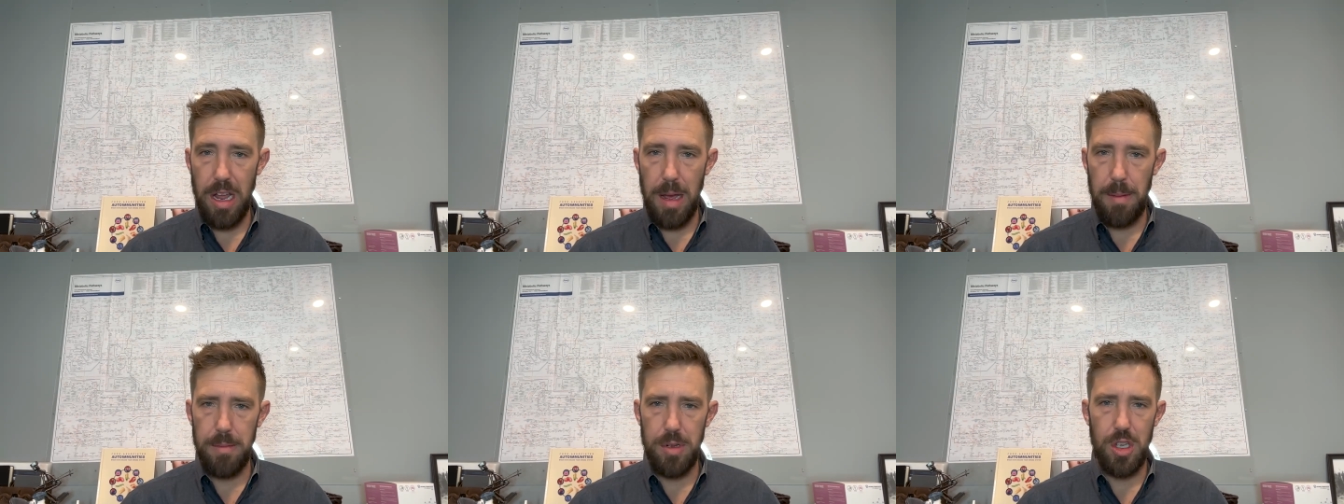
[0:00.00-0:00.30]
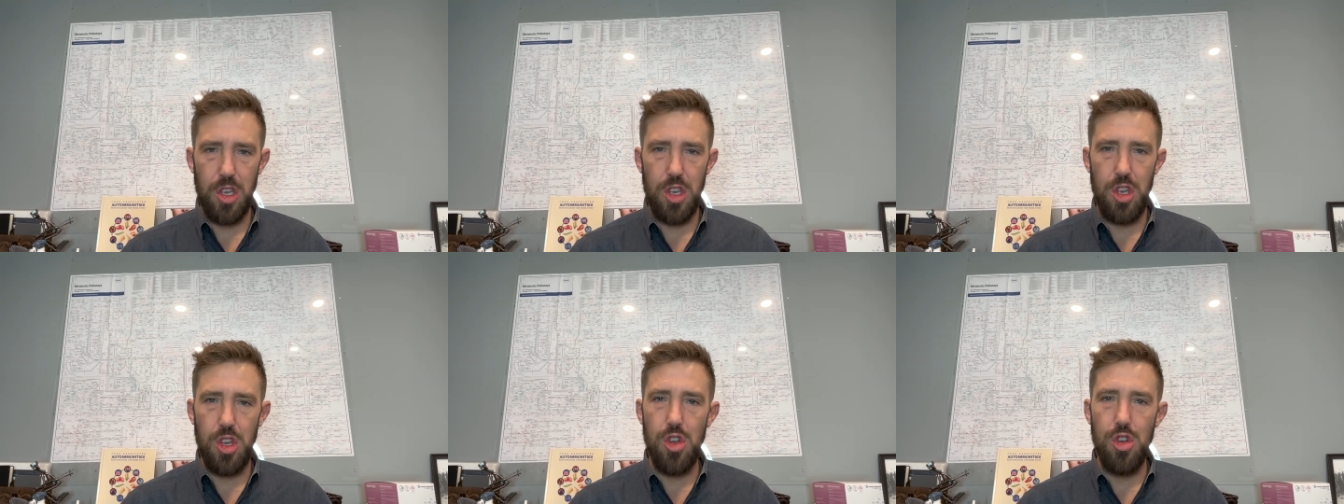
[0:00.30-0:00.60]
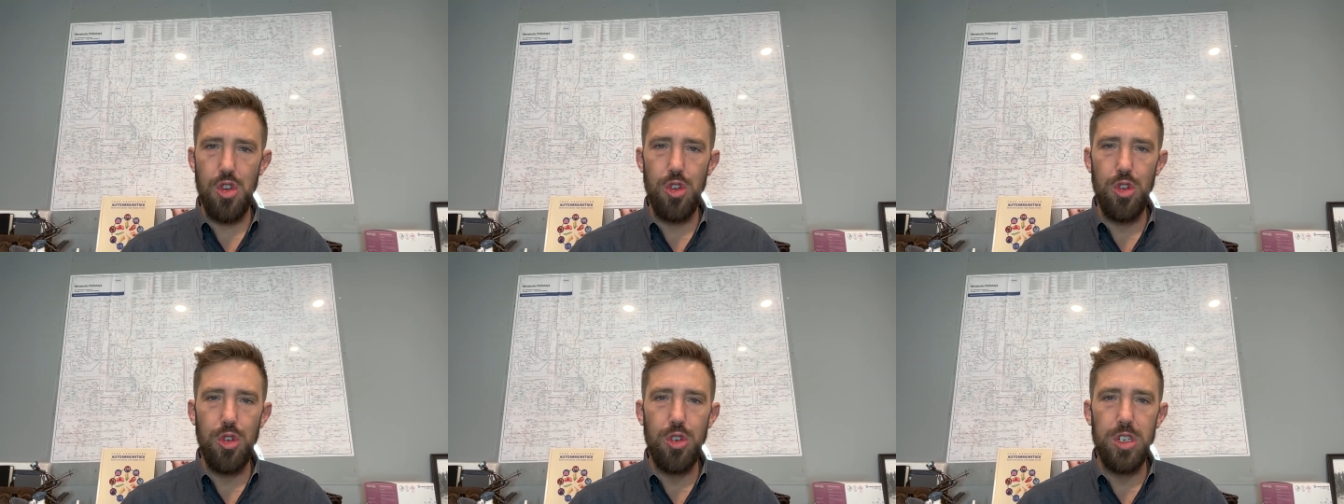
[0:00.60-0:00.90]
I'm
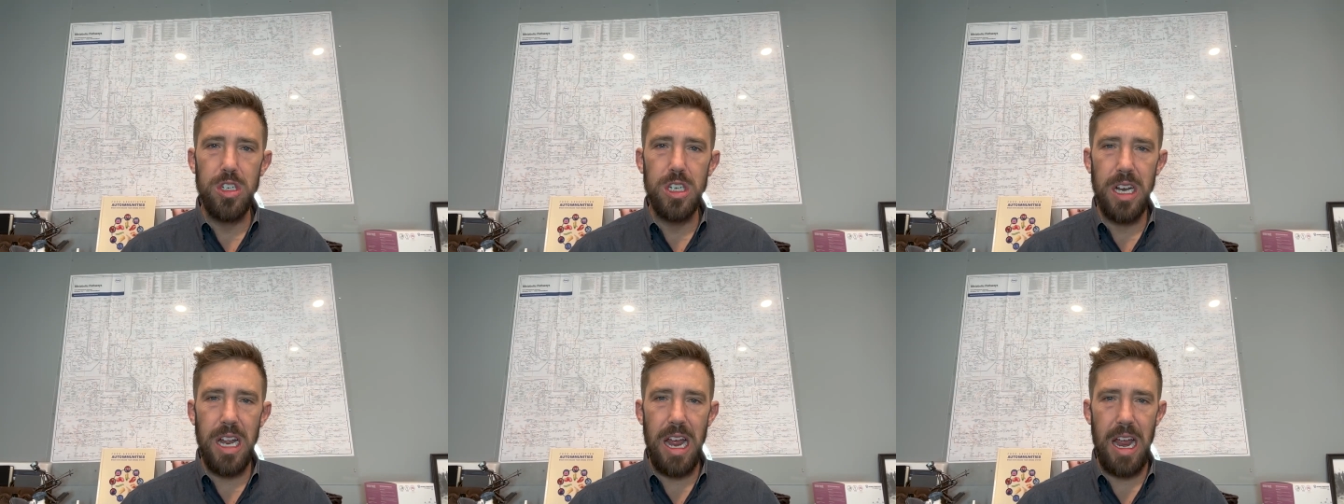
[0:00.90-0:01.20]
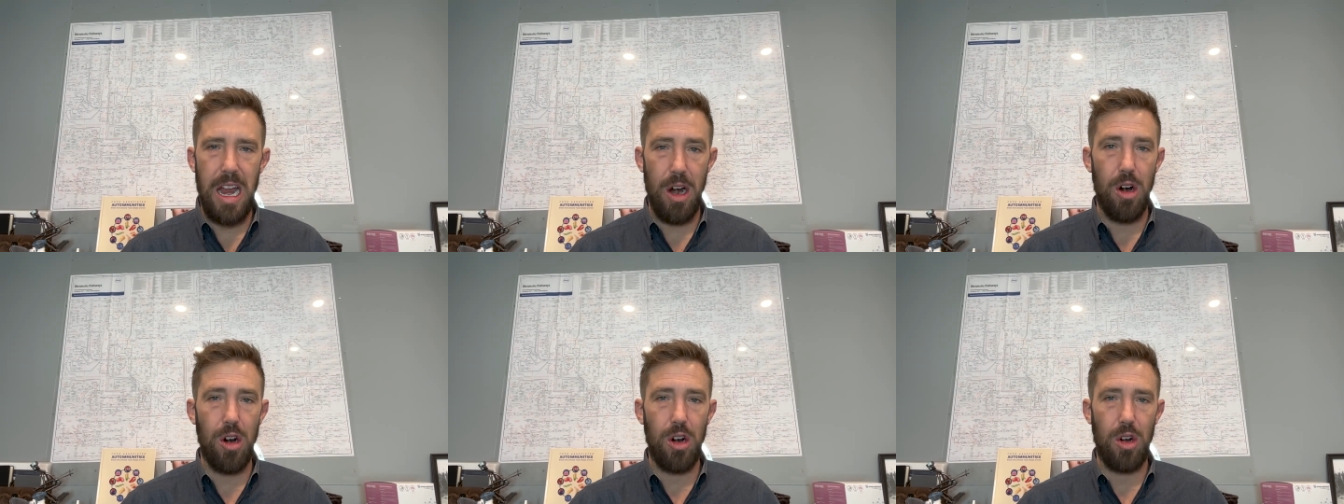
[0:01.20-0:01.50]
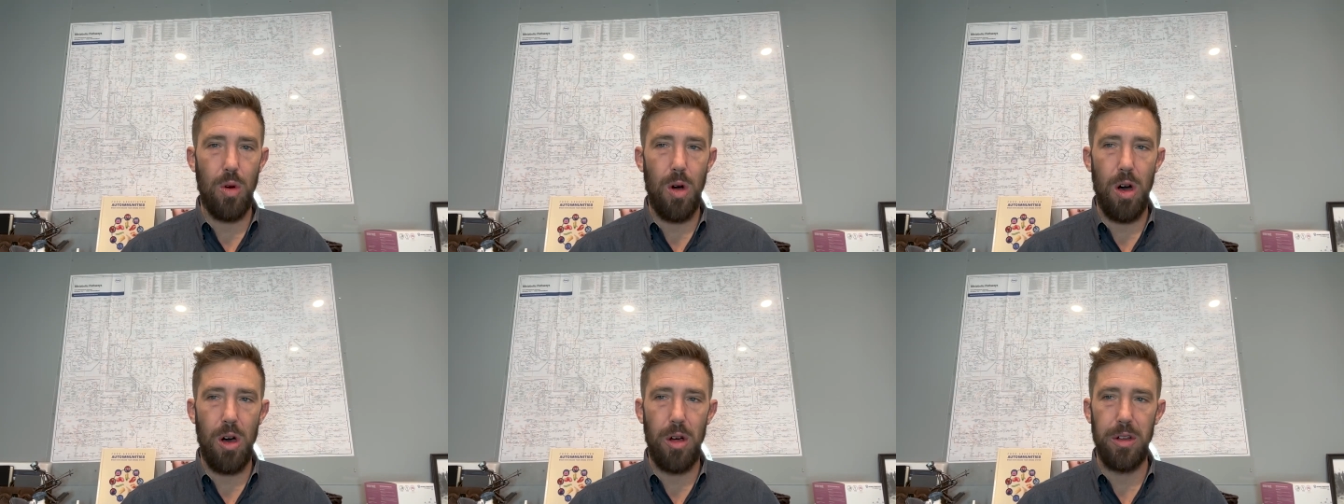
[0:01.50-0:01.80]
huge into totally. air
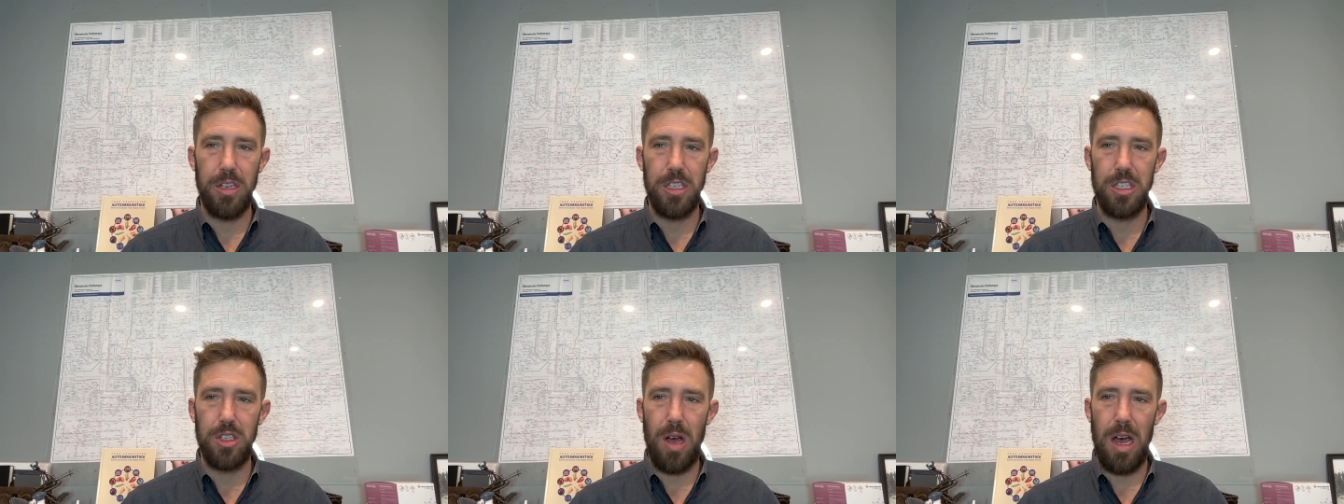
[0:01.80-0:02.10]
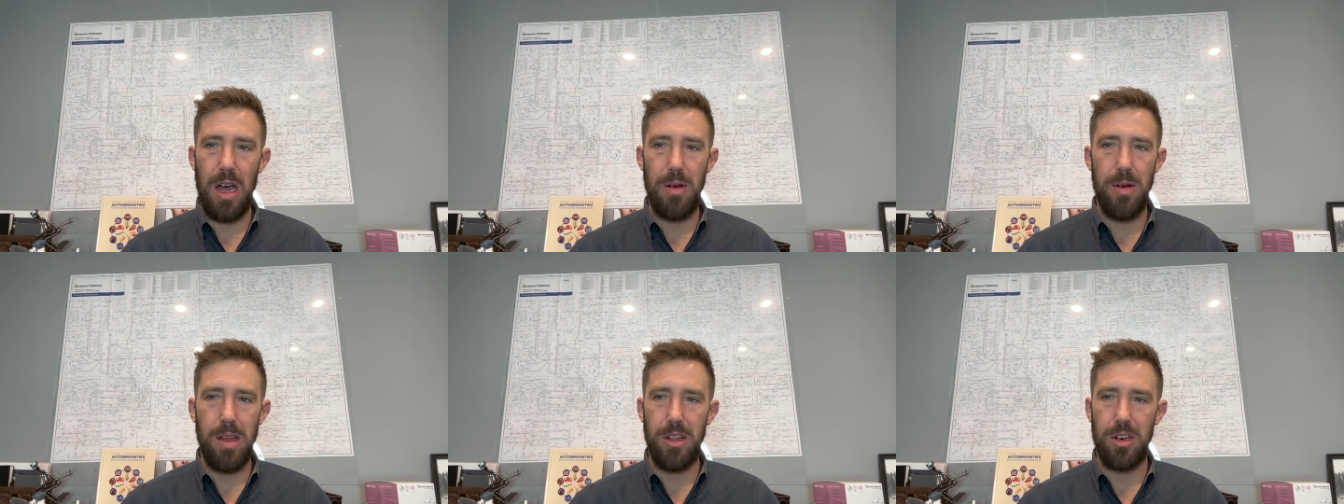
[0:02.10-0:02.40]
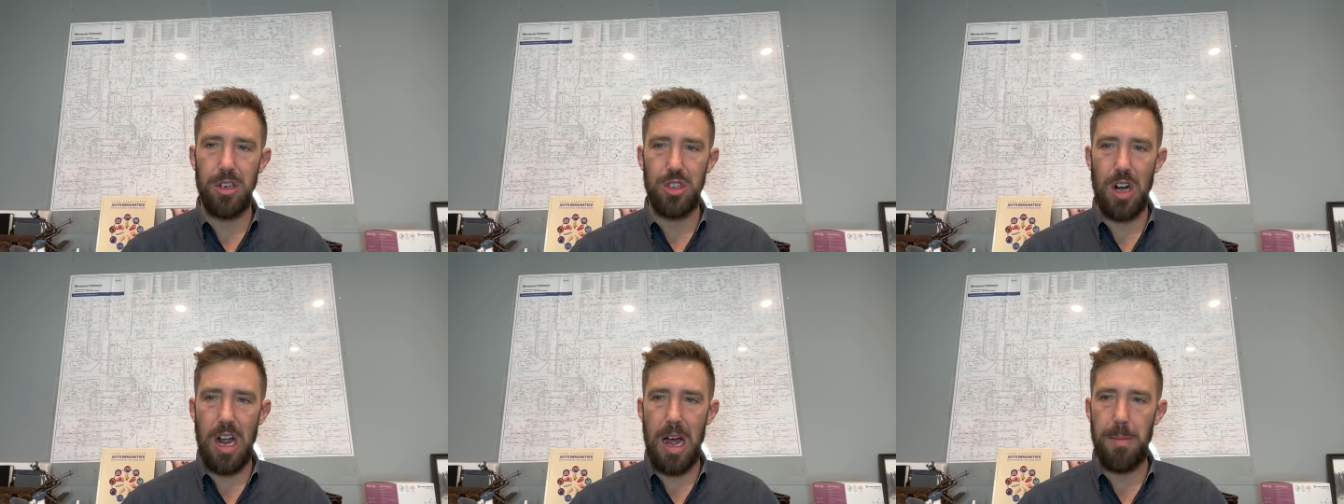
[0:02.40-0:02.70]
quality. So I'd
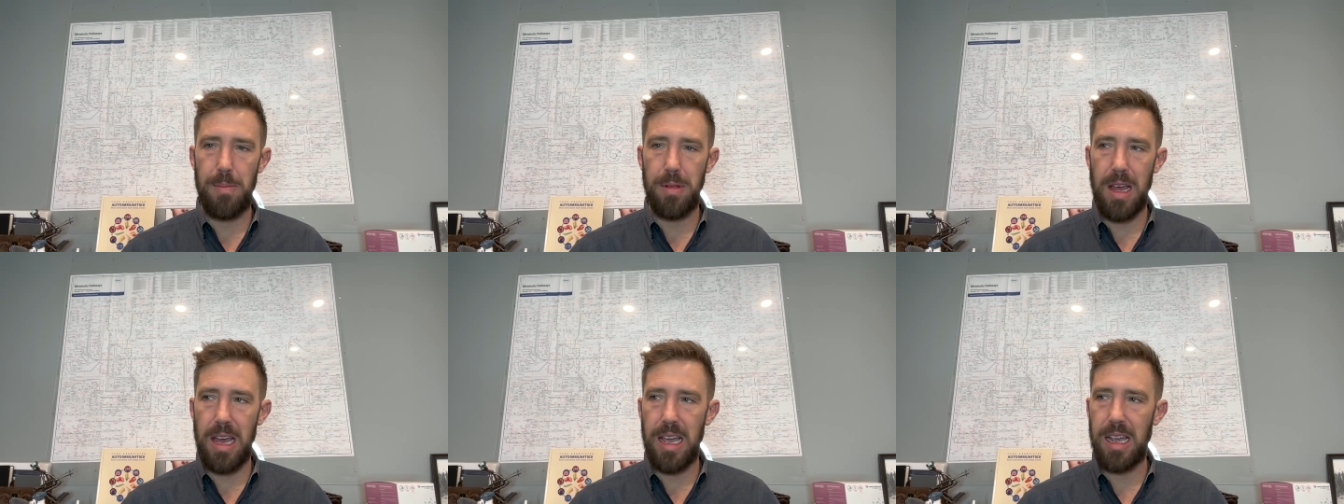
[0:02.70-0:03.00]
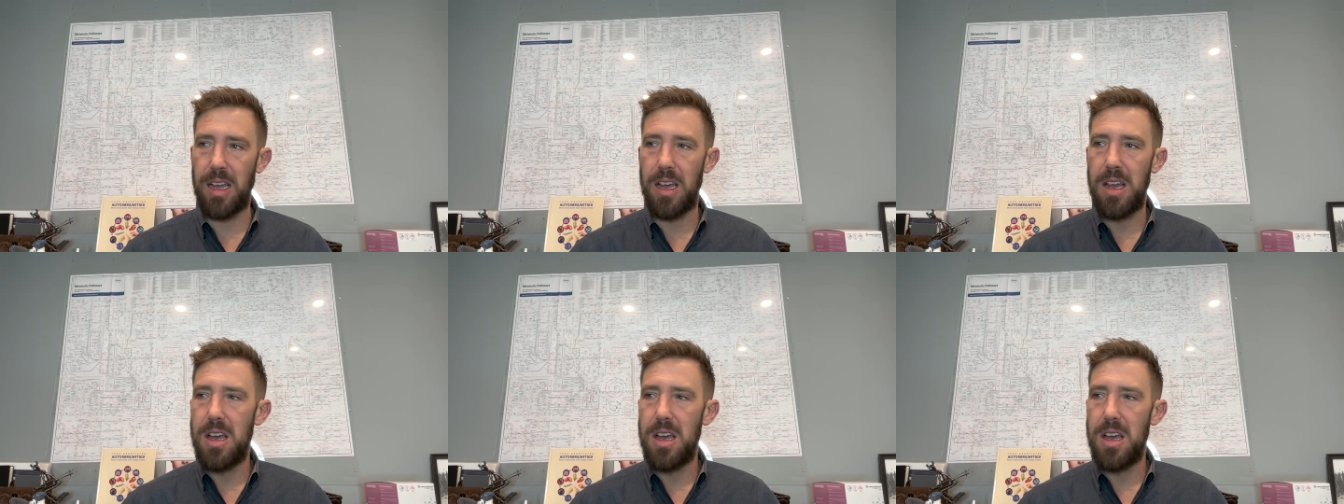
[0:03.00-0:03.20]
rather drop like